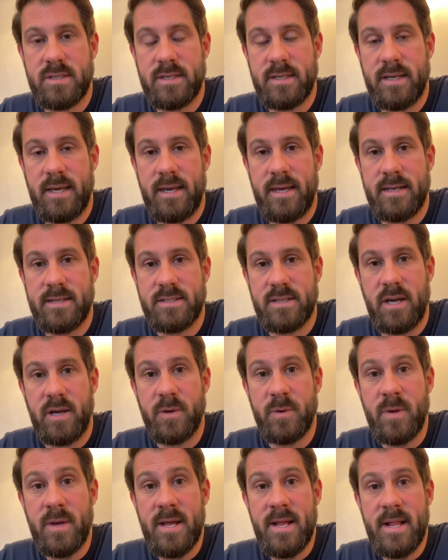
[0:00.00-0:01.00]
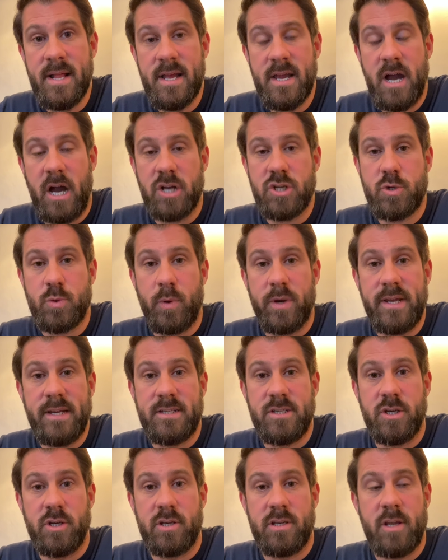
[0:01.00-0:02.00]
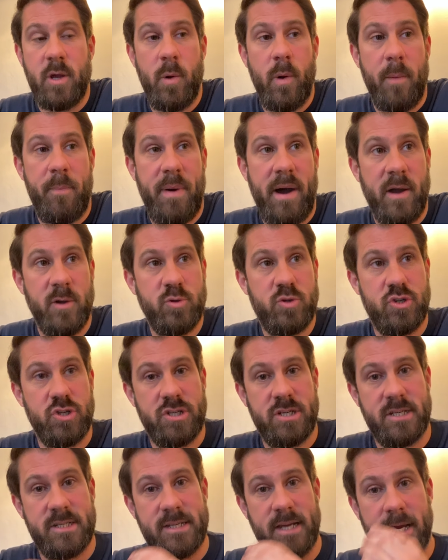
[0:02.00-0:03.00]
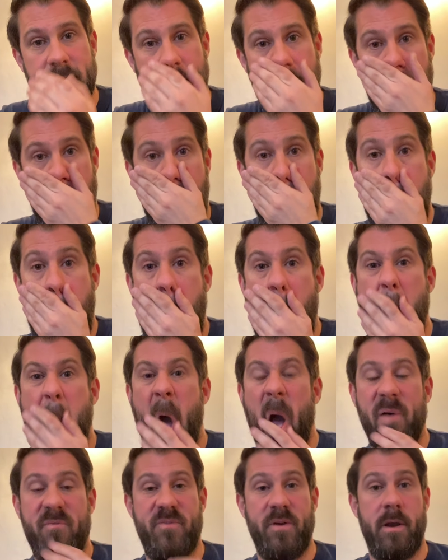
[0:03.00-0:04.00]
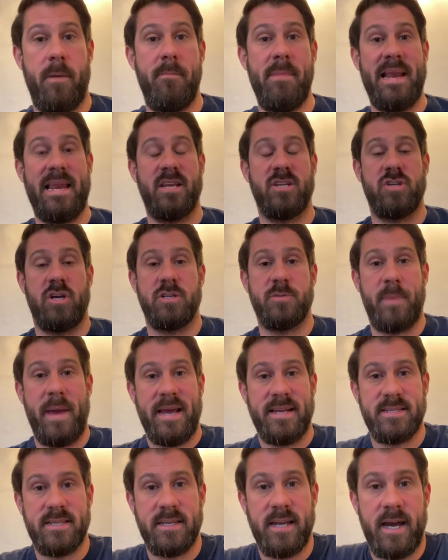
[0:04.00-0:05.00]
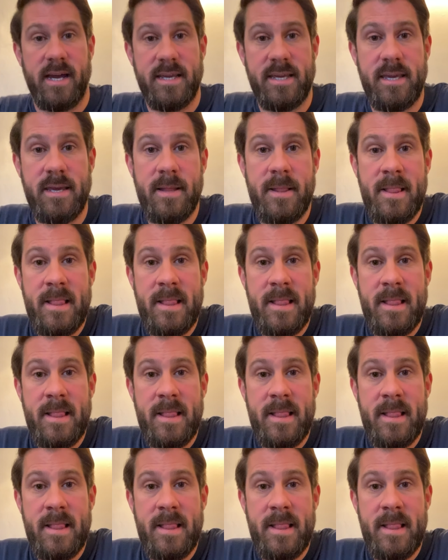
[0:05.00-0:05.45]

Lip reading: Yeah, so I just wanted to do a post just to say that I feel a million times better today.